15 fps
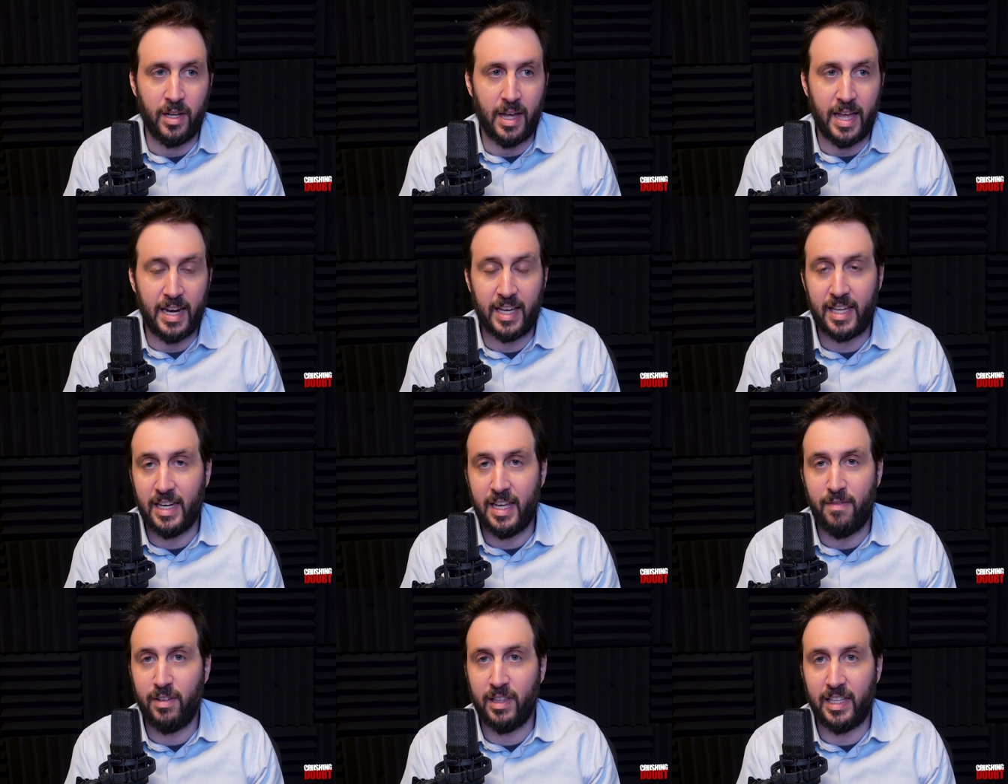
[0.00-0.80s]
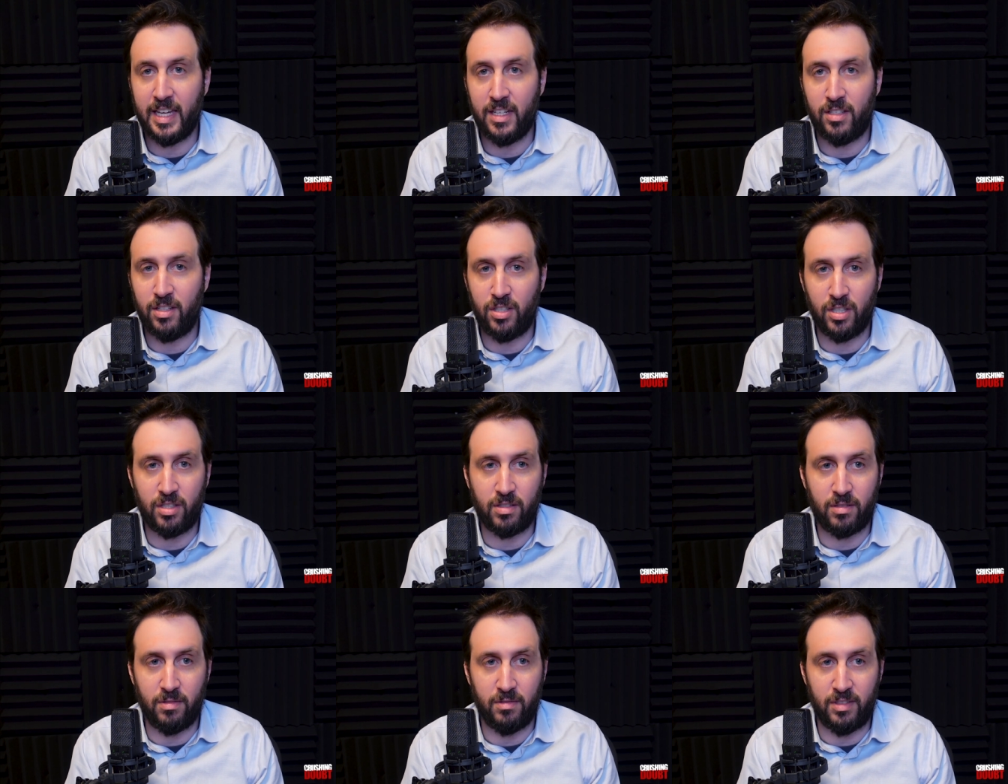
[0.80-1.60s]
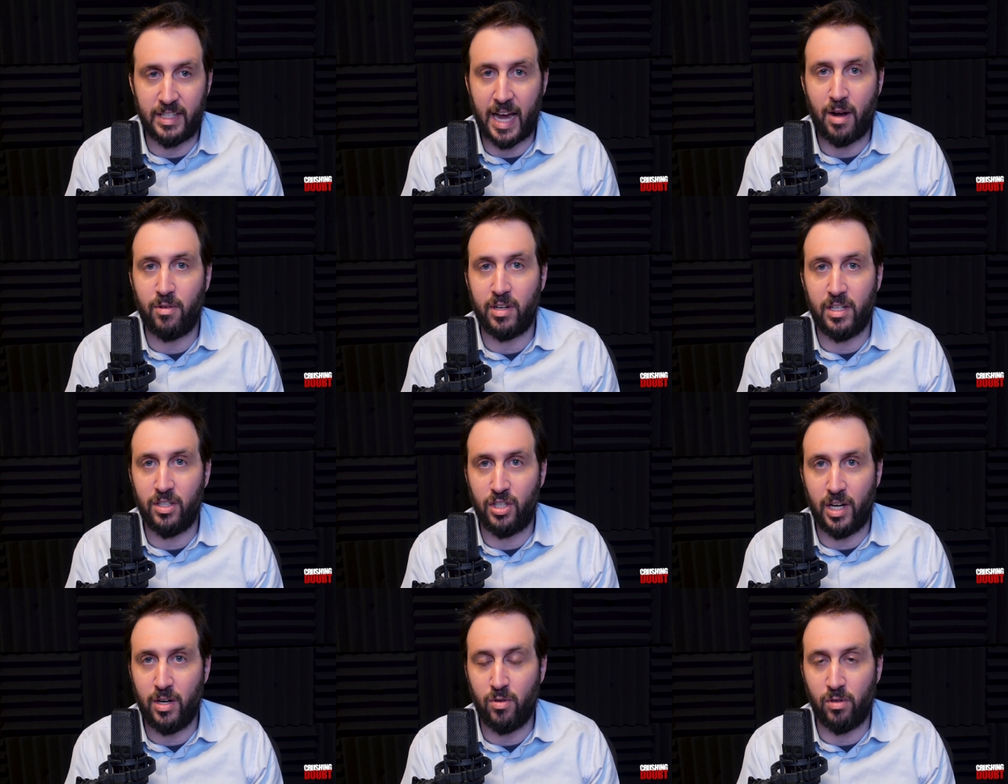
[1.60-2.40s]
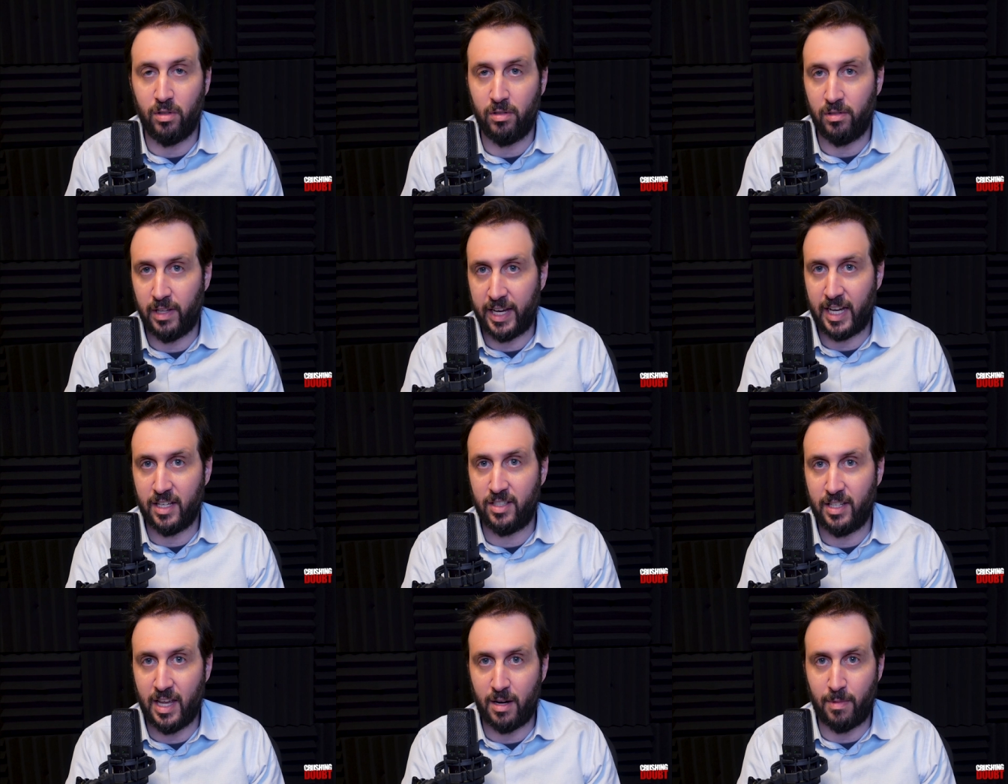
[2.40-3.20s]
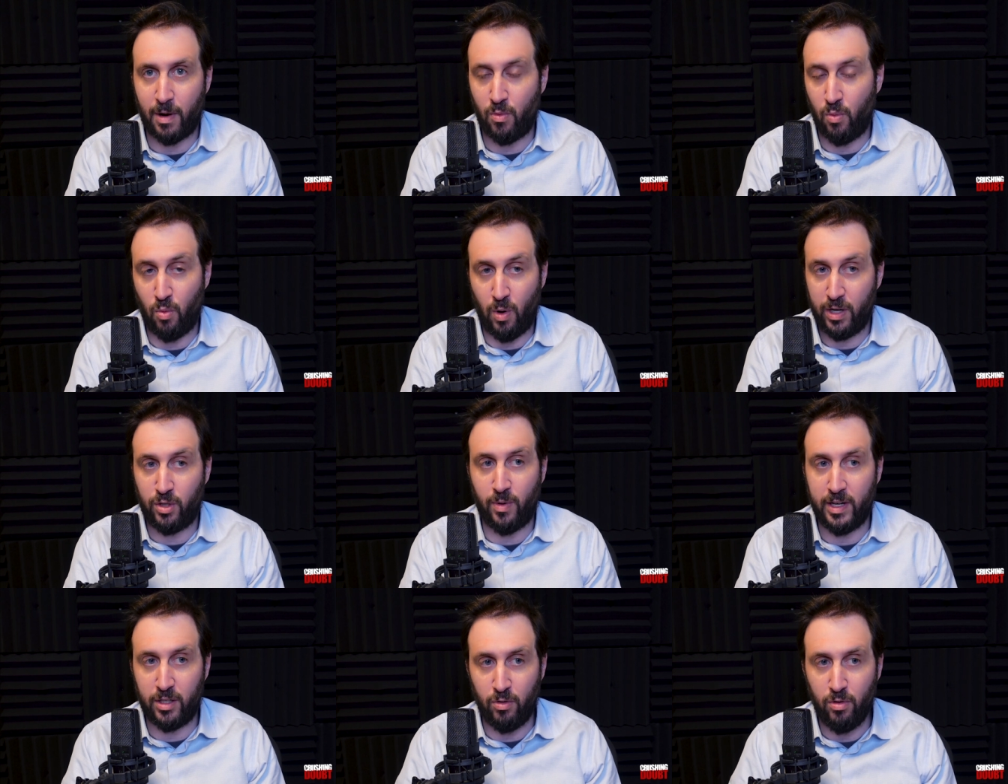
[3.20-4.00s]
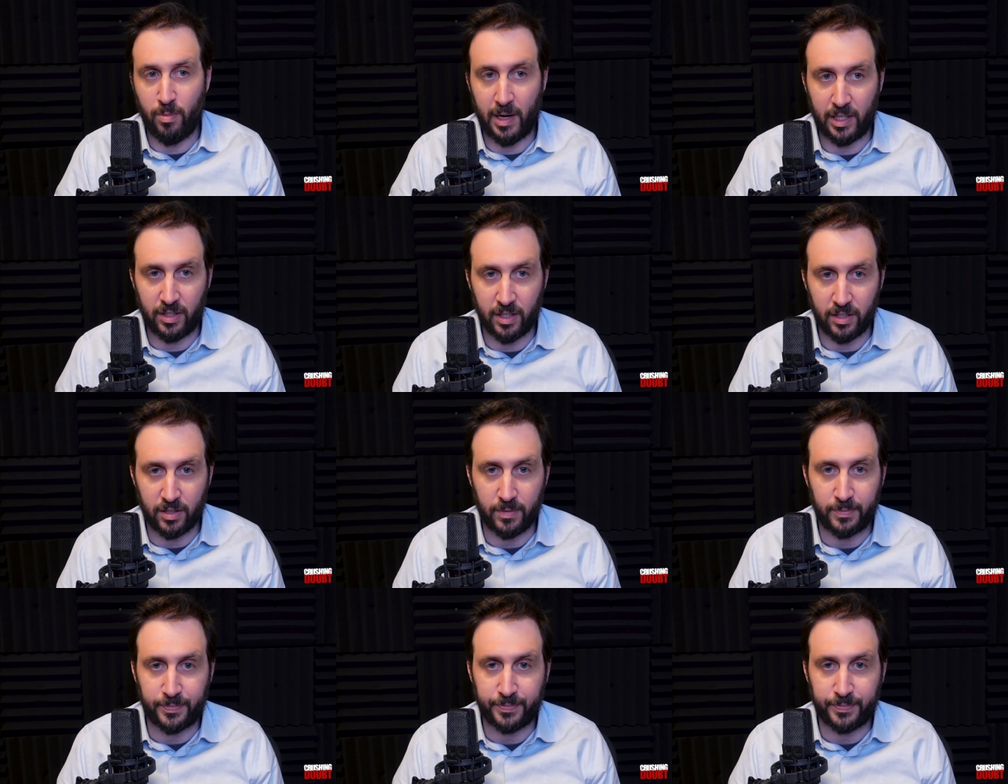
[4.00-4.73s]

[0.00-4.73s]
And it can even lead to just doubt in general, like I said, about what do I do about this?